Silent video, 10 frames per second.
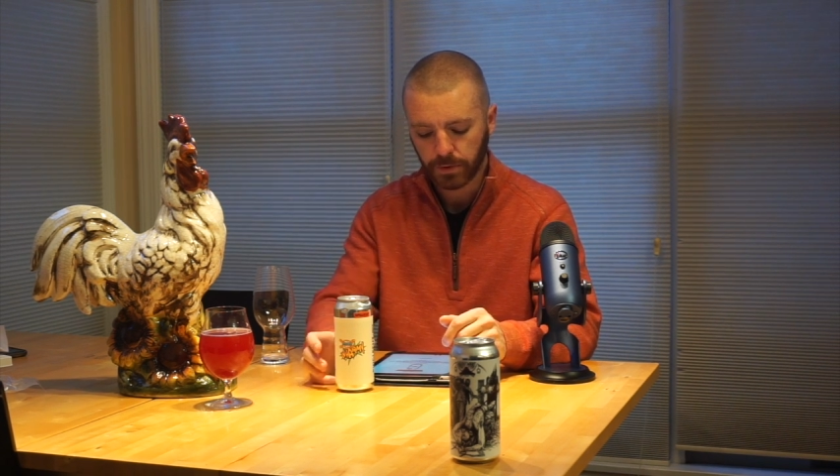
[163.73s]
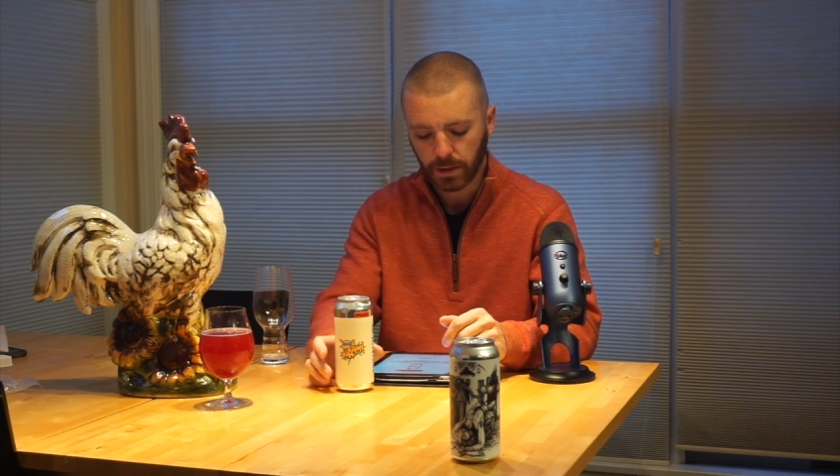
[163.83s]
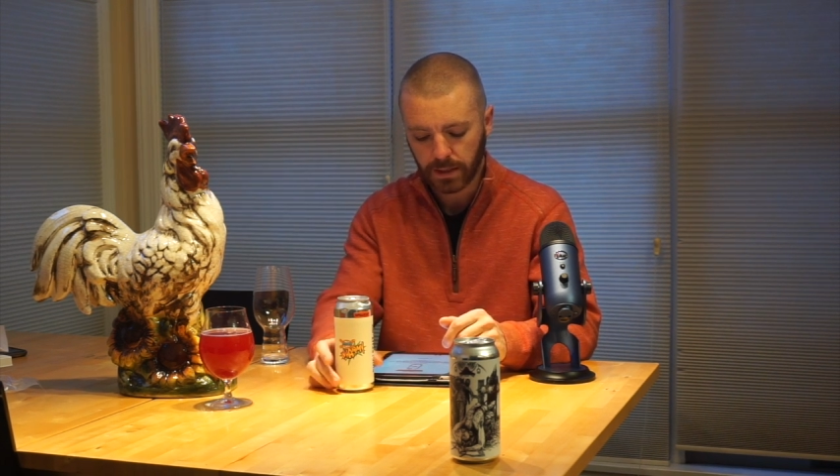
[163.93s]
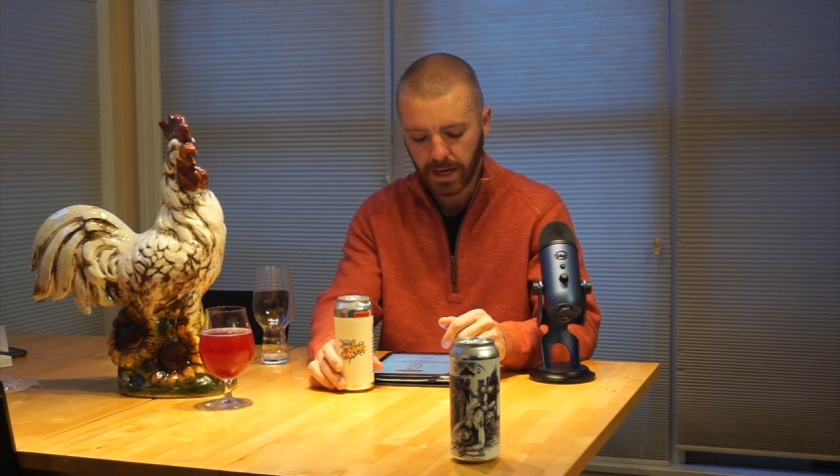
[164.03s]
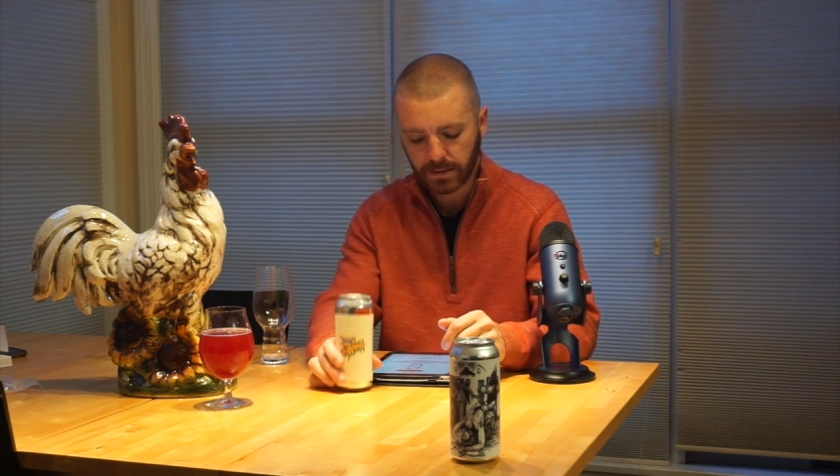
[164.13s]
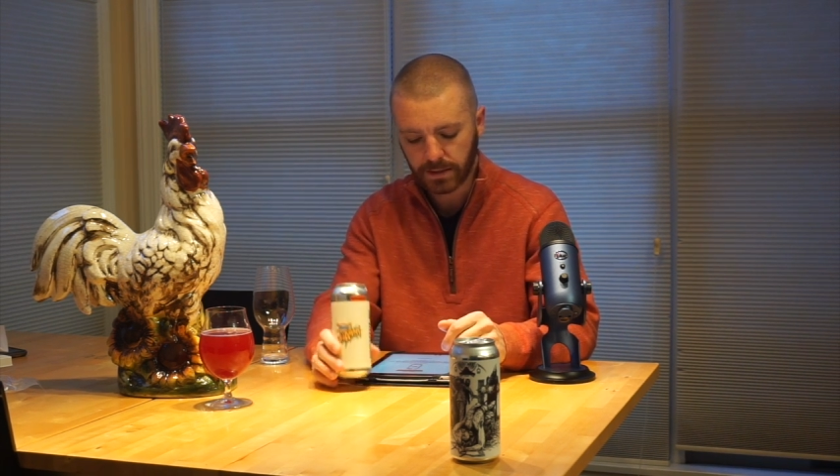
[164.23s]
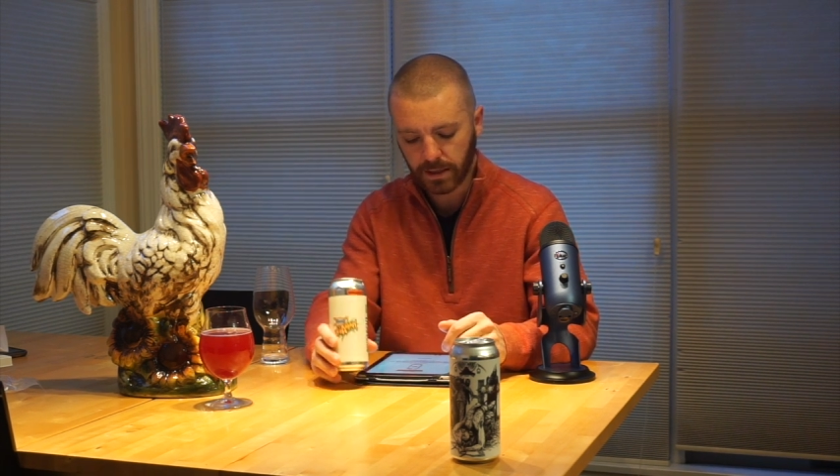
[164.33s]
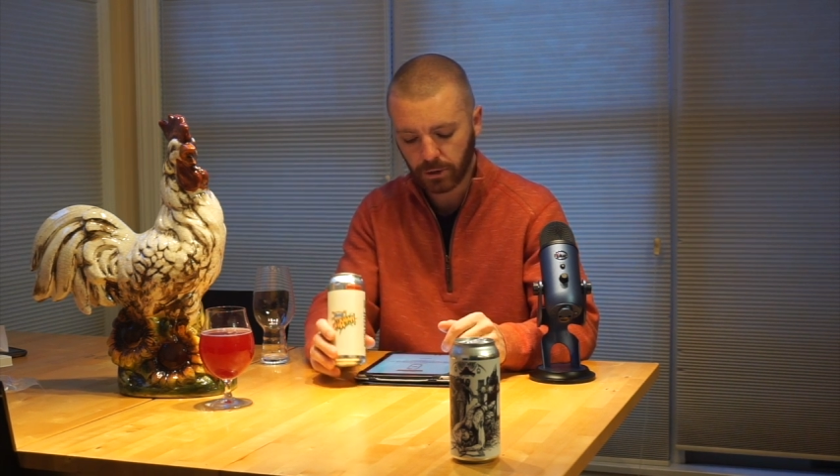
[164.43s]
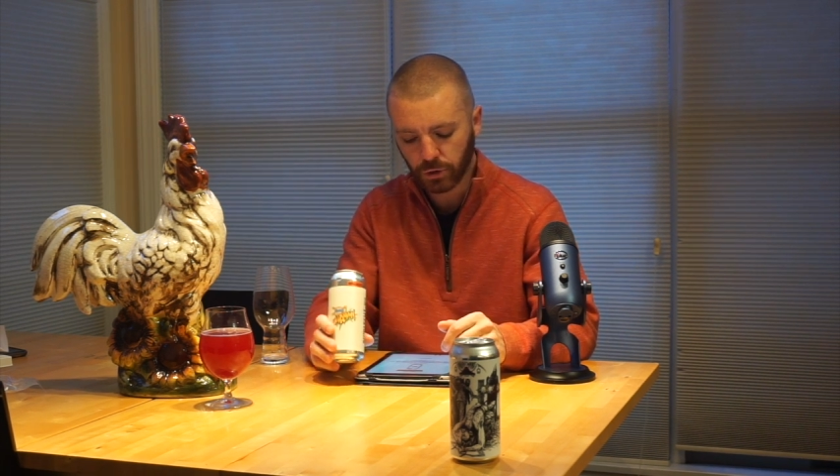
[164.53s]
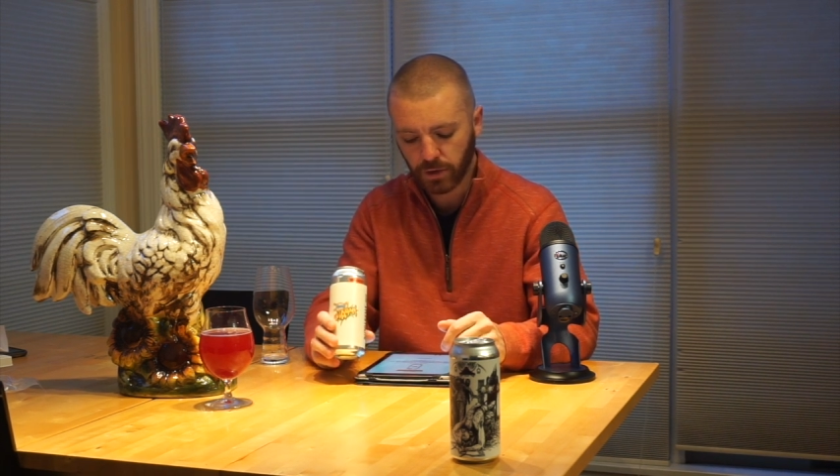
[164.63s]
The next
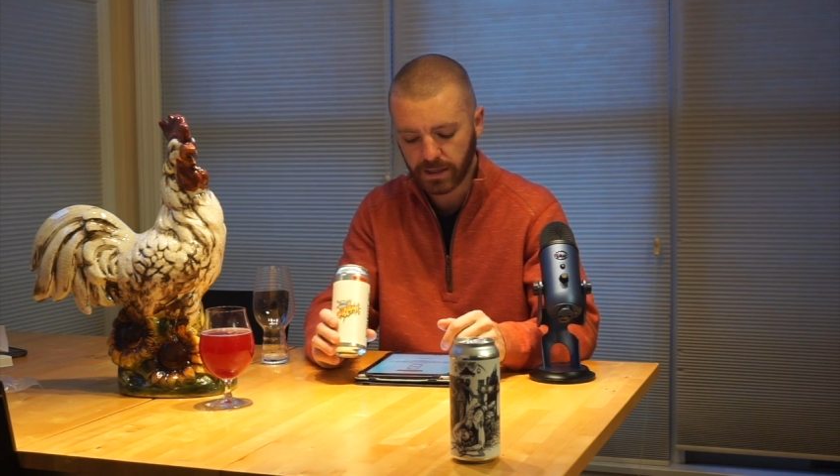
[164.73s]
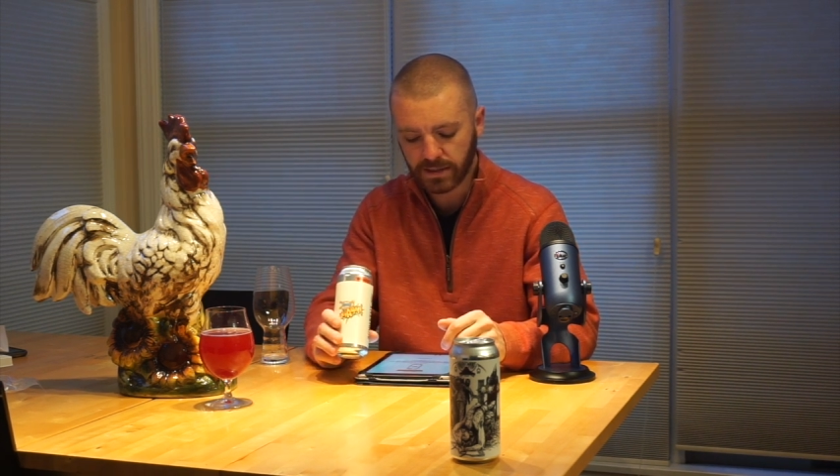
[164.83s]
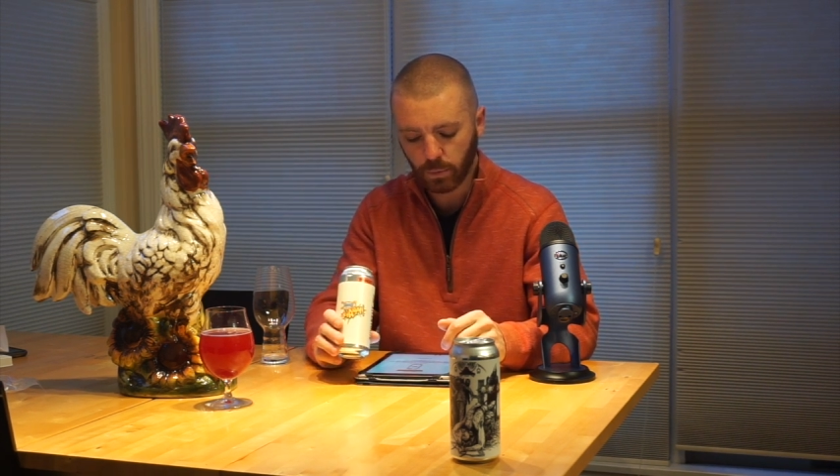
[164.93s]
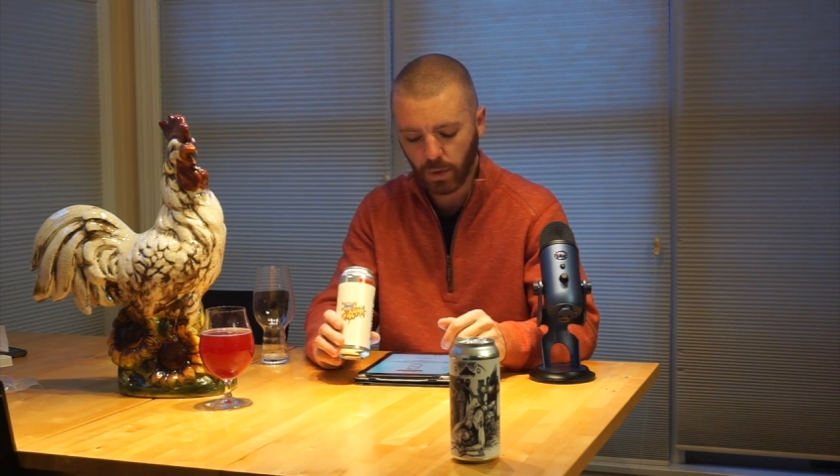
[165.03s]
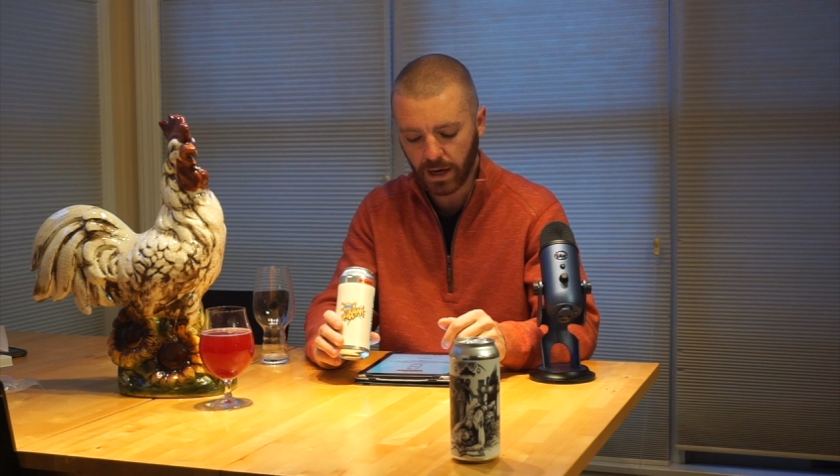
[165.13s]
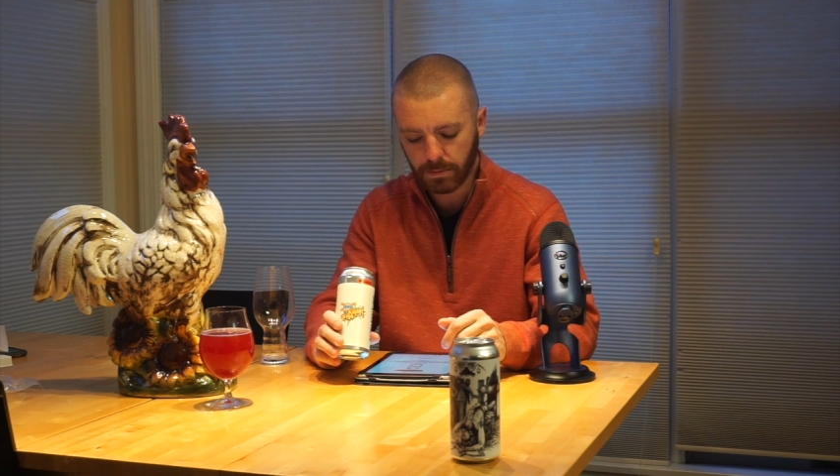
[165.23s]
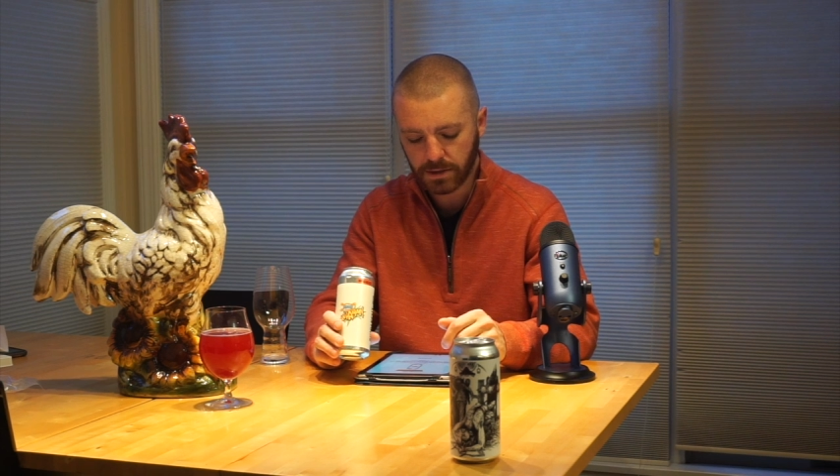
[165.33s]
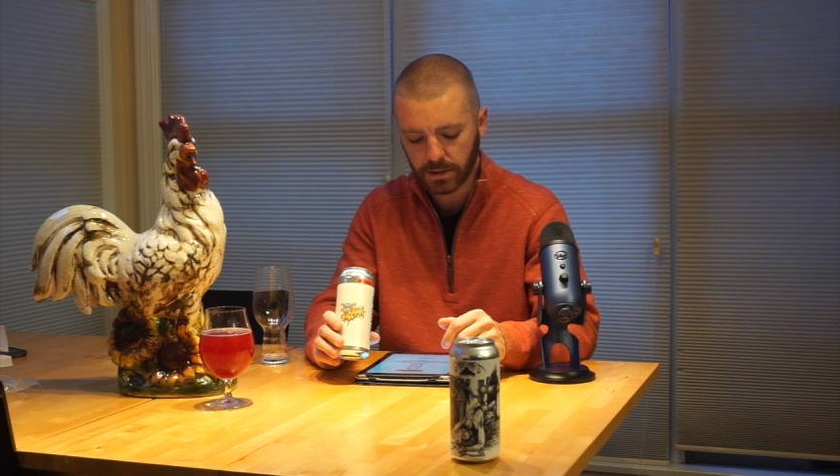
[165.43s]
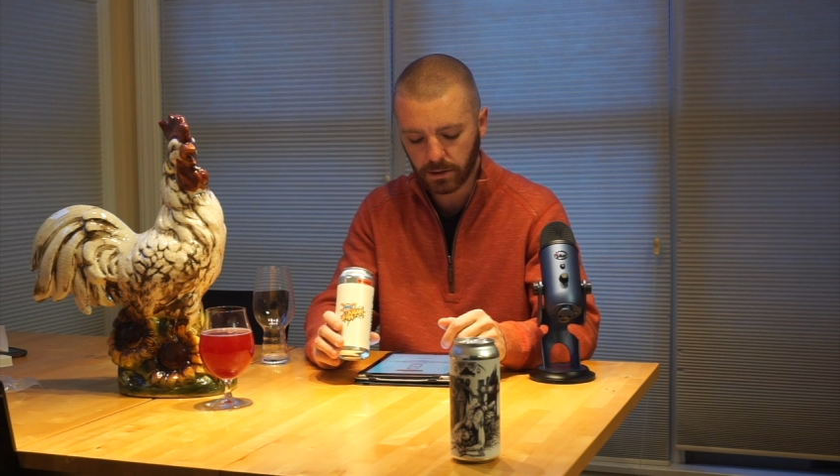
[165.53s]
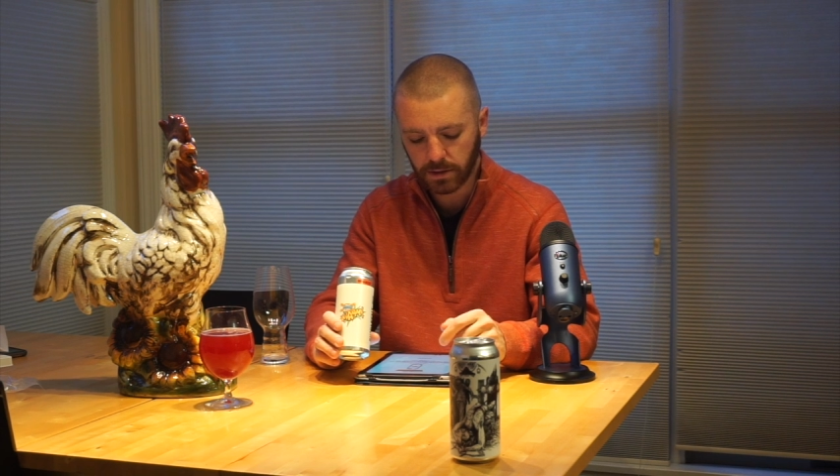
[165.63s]
in our crazy
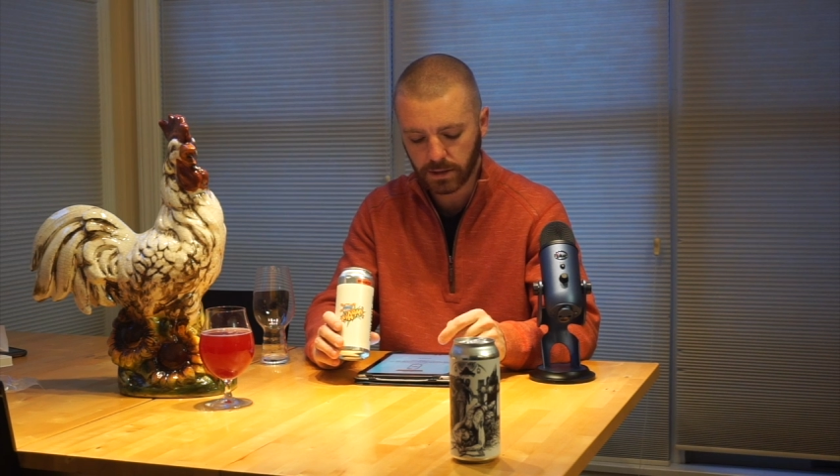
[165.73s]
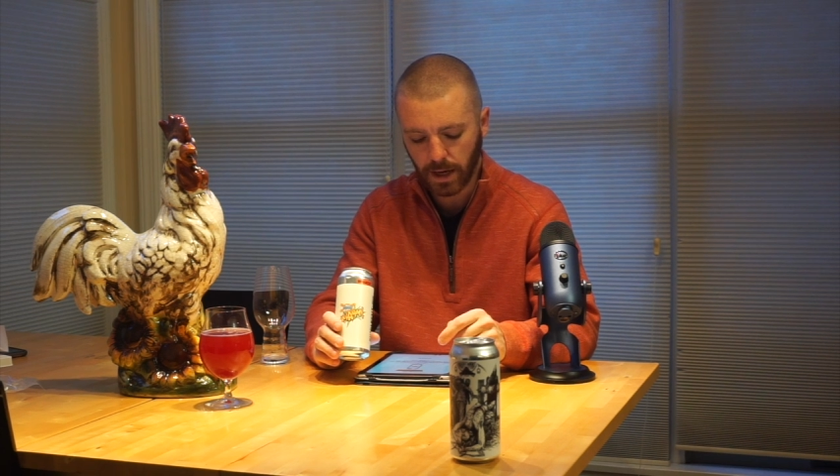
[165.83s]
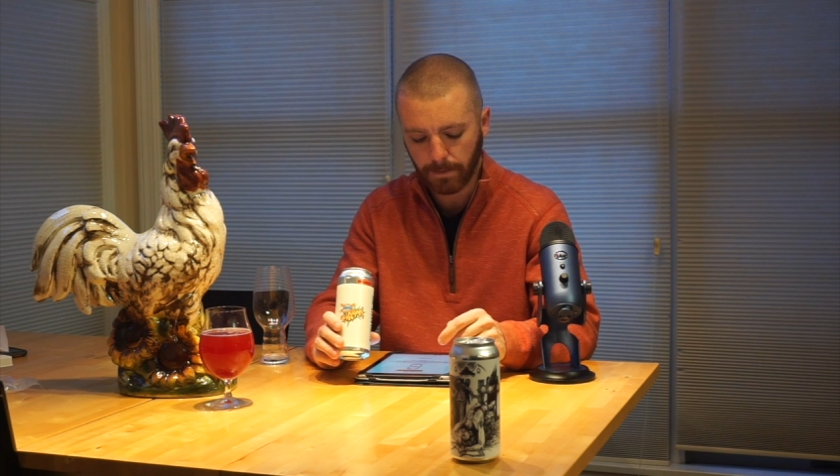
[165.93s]
Whammy series,